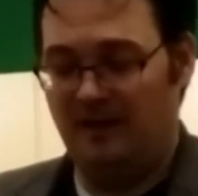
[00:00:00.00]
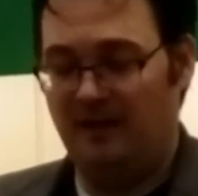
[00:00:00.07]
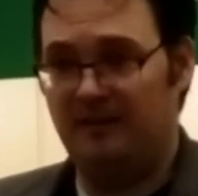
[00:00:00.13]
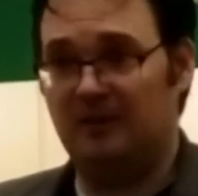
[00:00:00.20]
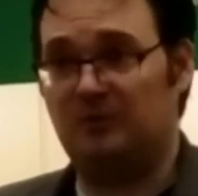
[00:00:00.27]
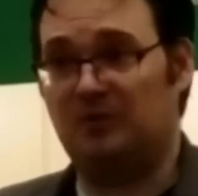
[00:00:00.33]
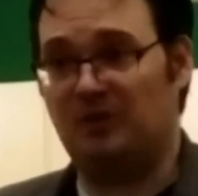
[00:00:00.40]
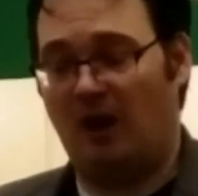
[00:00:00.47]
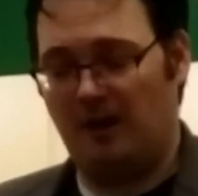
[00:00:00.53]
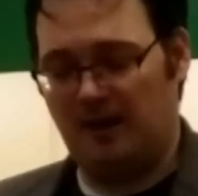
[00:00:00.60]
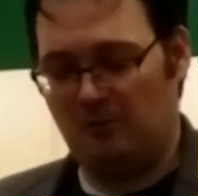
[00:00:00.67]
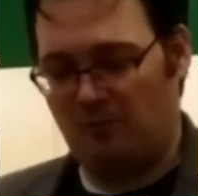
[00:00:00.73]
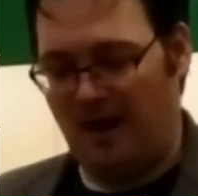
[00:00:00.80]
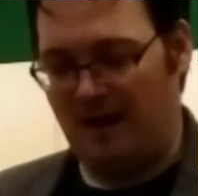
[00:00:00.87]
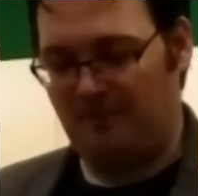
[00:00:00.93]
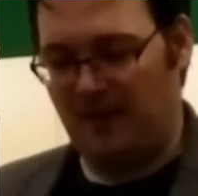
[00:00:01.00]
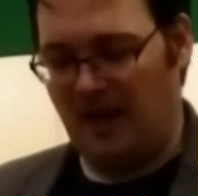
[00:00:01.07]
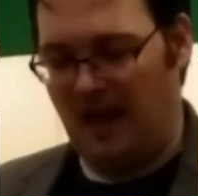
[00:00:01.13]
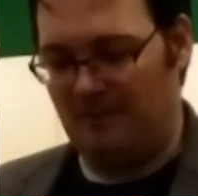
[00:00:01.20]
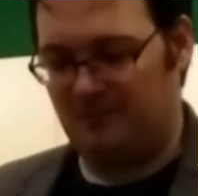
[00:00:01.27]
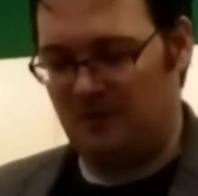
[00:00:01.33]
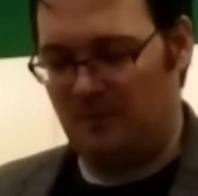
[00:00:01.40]
This was already ramping
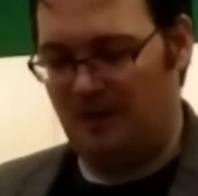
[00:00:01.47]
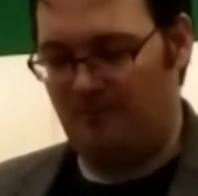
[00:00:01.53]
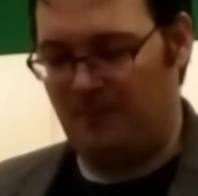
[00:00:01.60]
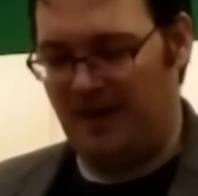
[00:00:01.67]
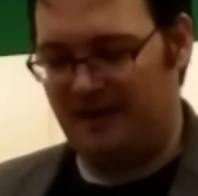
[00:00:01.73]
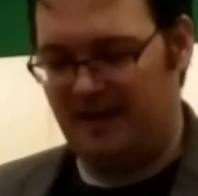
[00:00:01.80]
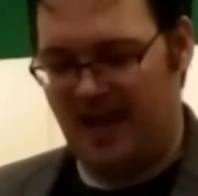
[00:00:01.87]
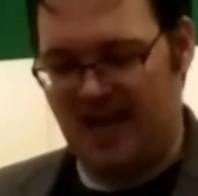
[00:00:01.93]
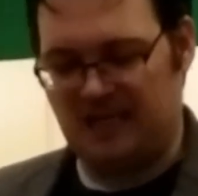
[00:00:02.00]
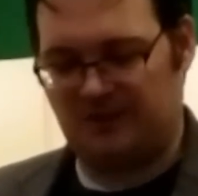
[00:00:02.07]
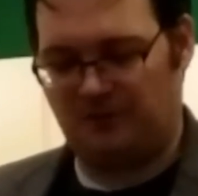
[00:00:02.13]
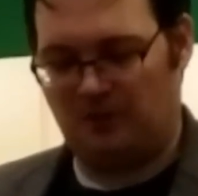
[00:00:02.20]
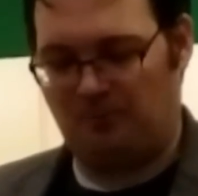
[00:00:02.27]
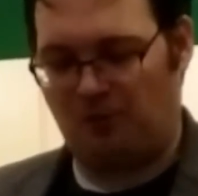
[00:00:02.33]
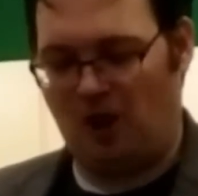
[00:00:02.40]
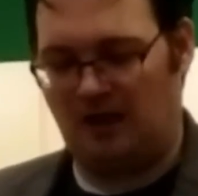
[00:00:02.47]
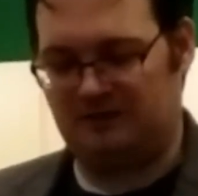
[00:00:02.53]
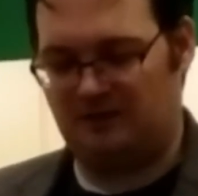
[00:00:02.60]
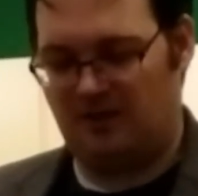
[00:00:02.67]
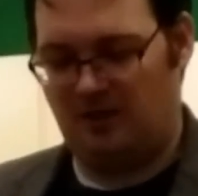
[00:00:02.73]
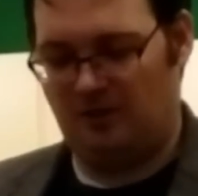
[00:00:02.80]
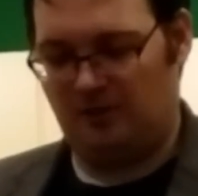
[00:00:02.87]
up to be a big case for the
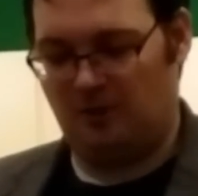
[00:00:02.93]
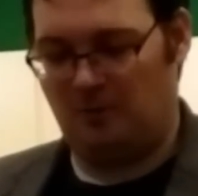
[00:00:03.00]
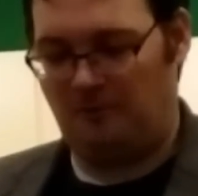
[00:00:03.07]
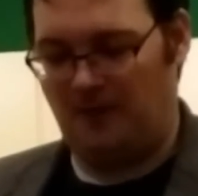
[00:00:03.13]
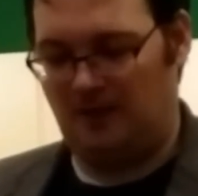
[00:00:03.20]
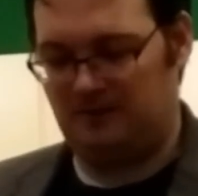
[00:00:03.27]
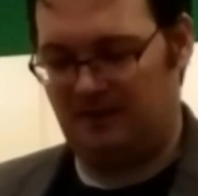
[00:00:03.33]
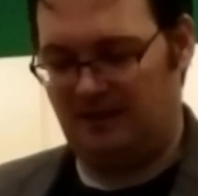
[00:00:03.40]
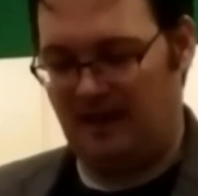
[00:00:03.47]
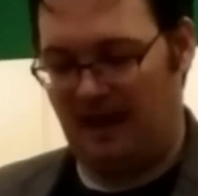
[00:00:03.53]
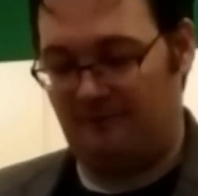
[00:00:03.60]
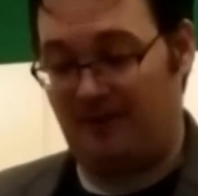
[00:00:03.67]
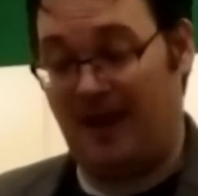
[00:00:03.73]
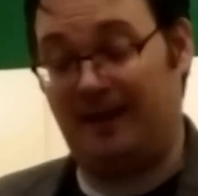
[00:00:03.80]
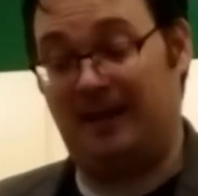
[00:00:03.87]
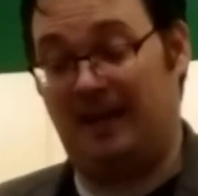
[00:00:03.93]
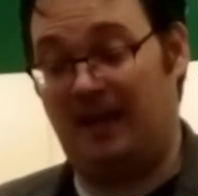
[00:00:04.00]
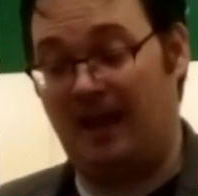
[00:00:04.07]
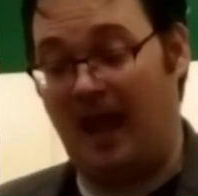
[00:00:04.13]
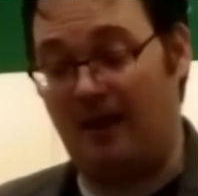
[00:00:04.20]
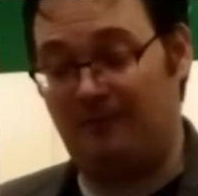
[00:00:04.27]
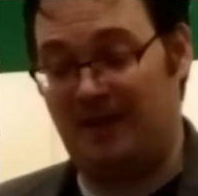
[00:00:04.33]
prosecutor, who felt he'd have heavy
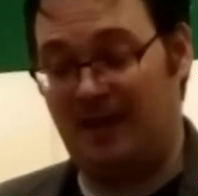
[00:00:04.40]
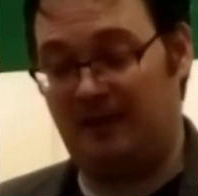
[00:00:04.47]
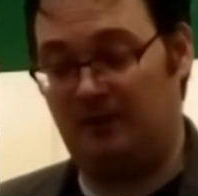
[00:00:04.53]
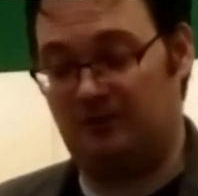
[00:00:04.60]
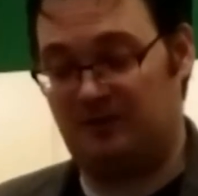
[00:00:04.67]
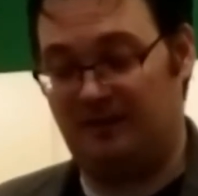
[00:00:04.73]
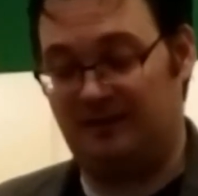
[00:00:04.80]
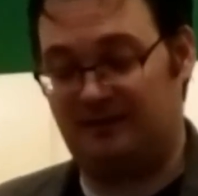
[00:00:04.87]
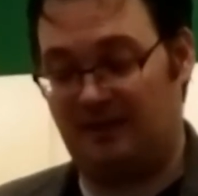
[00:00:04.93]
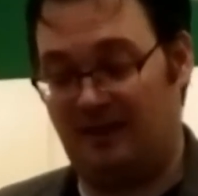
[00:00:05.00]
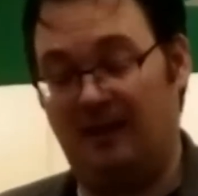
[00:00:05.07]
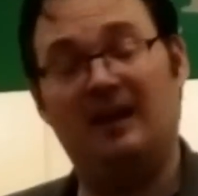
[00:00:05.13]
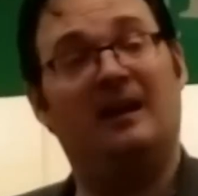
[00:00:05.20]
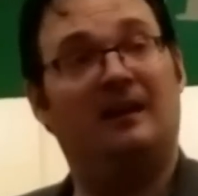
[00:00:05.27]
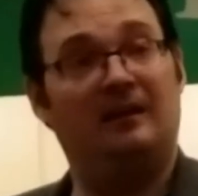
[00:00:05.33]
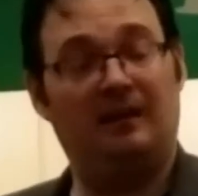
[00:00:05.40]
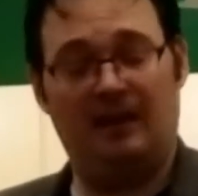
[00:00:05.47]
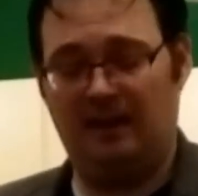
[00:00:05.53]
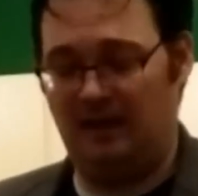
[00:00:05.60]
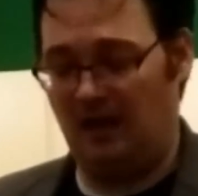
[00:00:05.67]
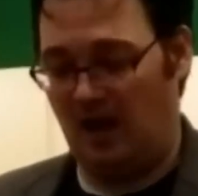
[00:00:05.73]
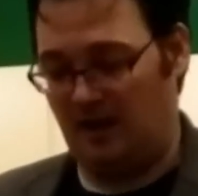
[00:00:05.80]
hitters in the city leaning